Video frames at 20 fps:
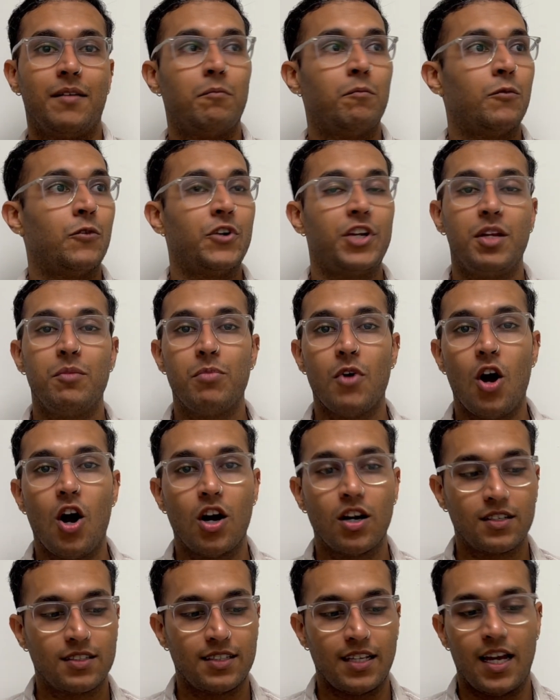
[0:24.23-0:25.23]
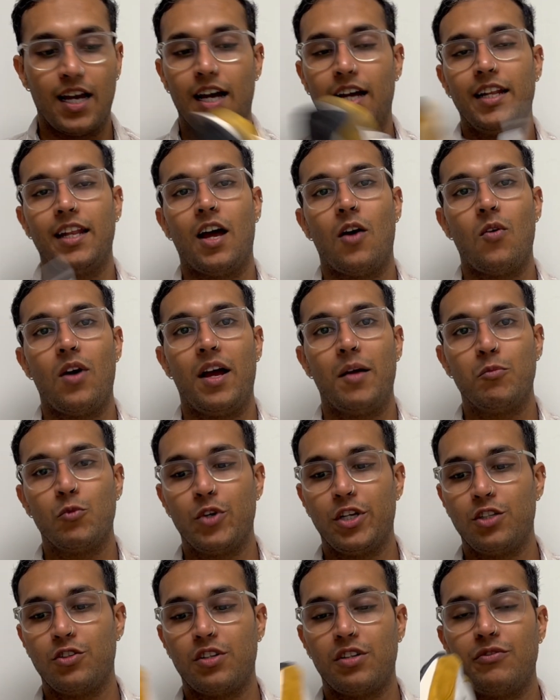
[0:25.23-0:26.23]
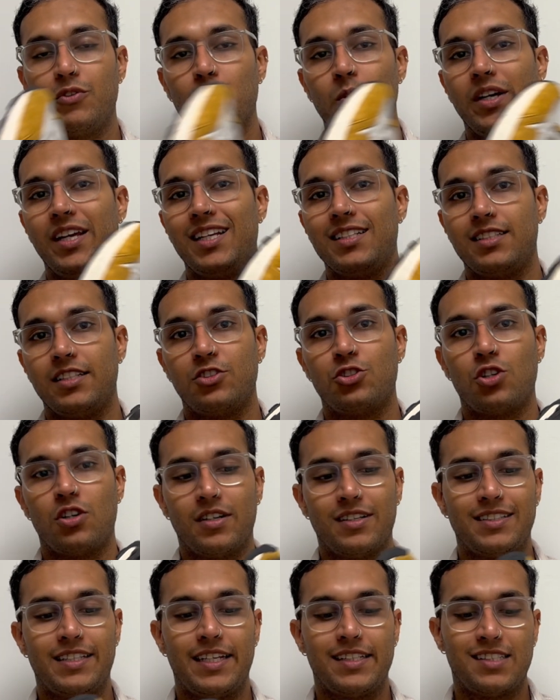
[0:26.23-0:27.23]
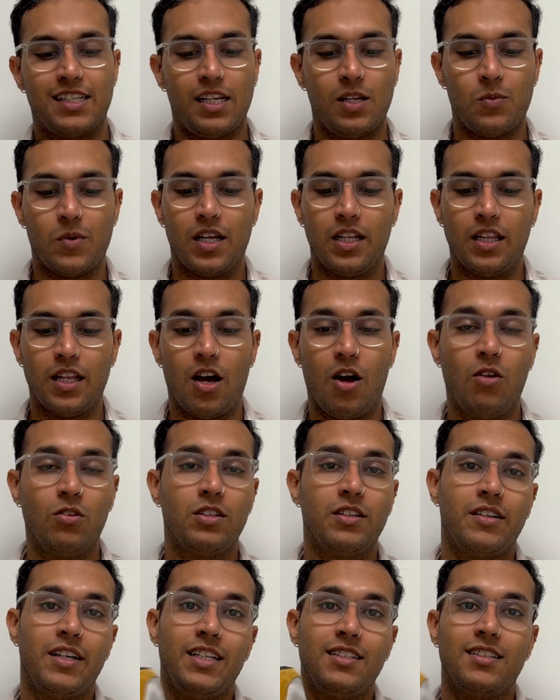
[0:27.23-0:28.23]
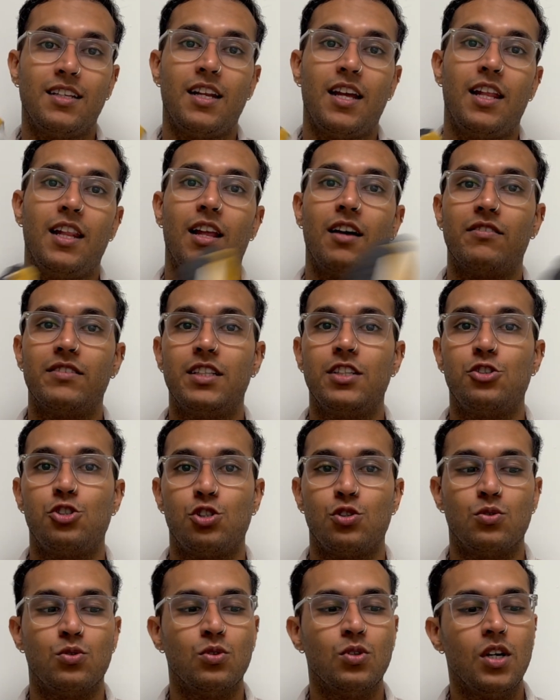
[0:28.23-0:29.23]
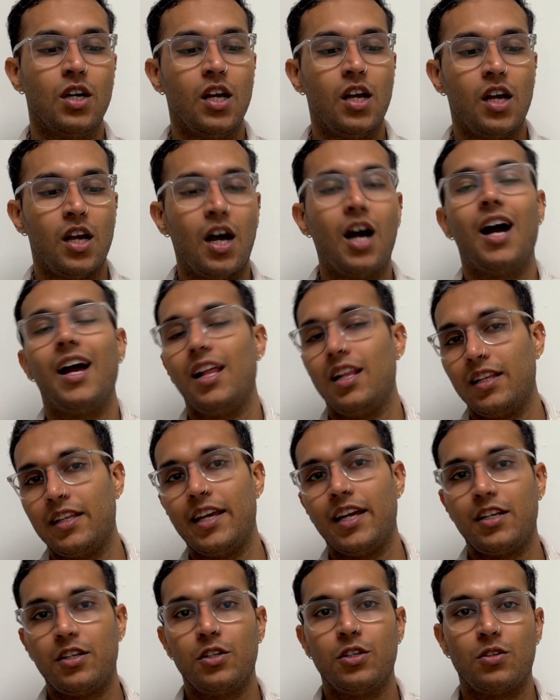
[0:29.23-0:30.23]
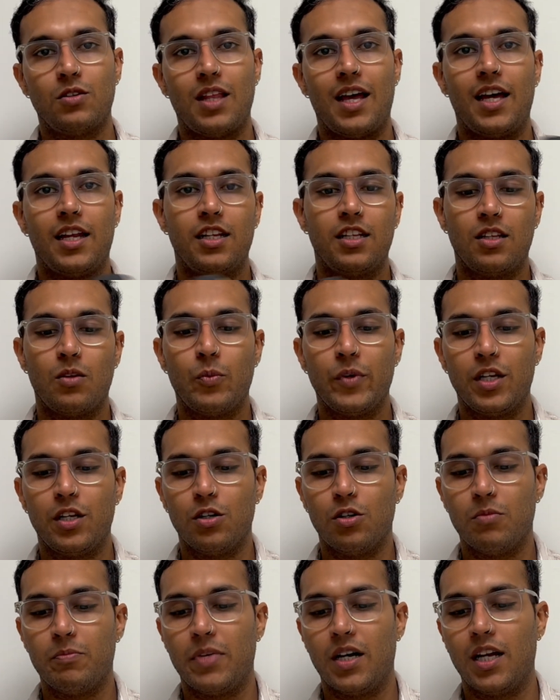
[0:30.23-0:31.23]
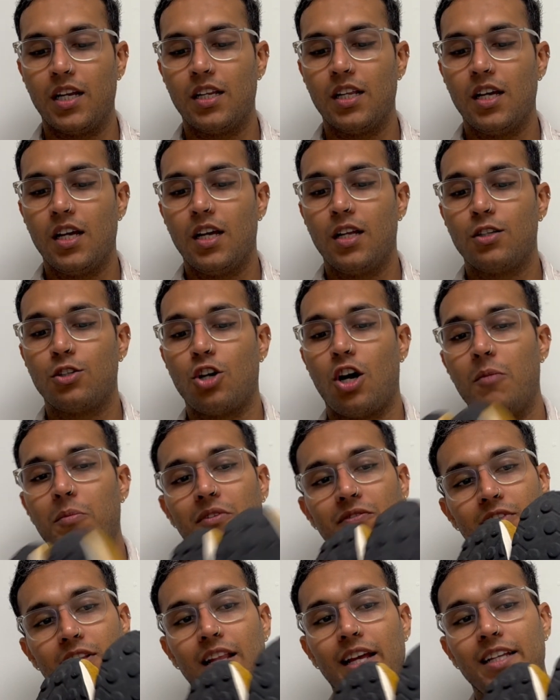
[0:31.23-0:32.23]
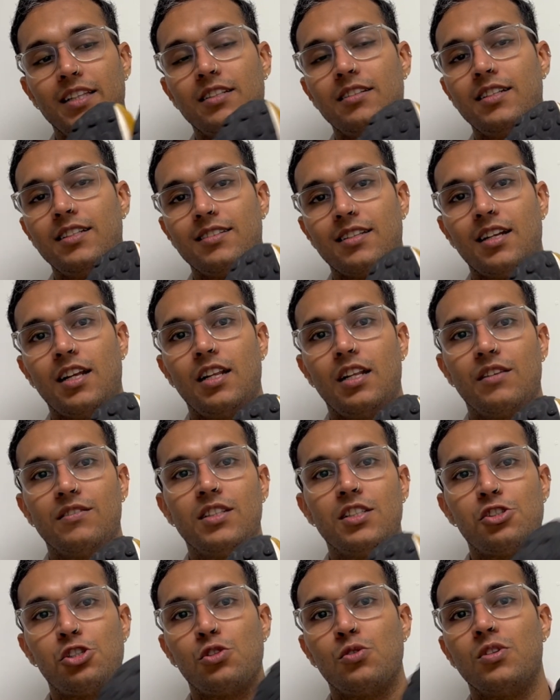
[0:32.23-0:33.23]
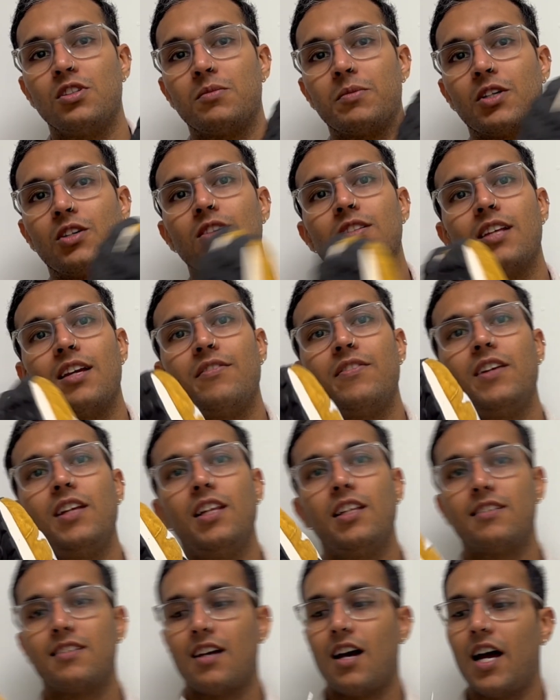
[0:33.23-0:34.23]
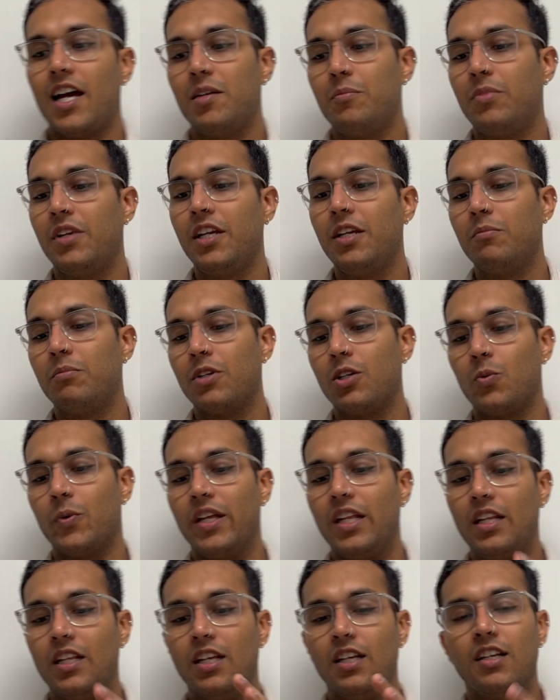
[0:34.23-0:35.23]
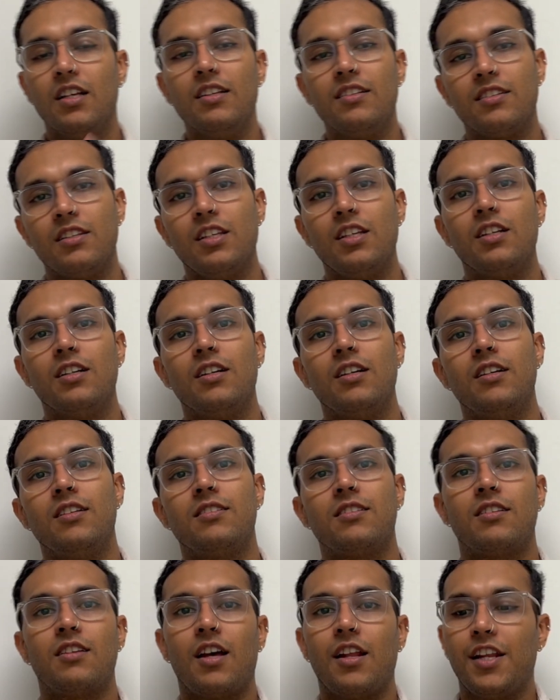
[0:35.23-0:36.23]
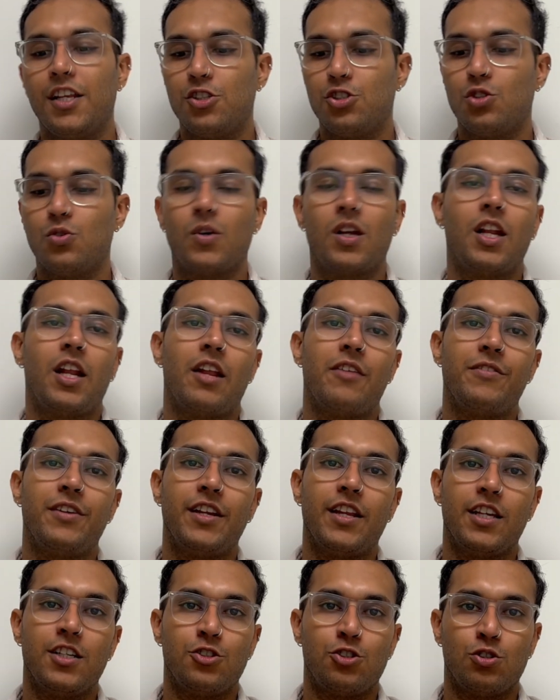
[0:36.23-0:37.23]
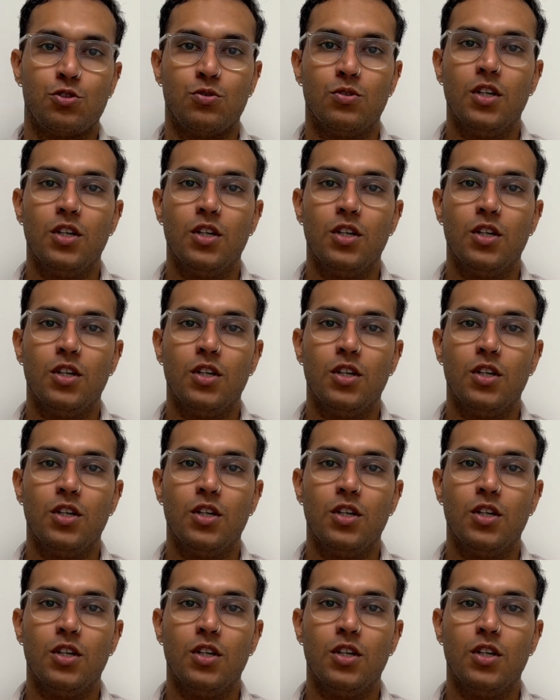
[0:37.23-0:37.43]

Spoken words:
Reeboks, and now I'm going to review Asics Joggers X81. Now the reason I love this shoe, I'll get into that in the video, but top of the line, the reason I love this shoe is because I feel it's a hybrid between sneakers, running shoe and an everyday shoe.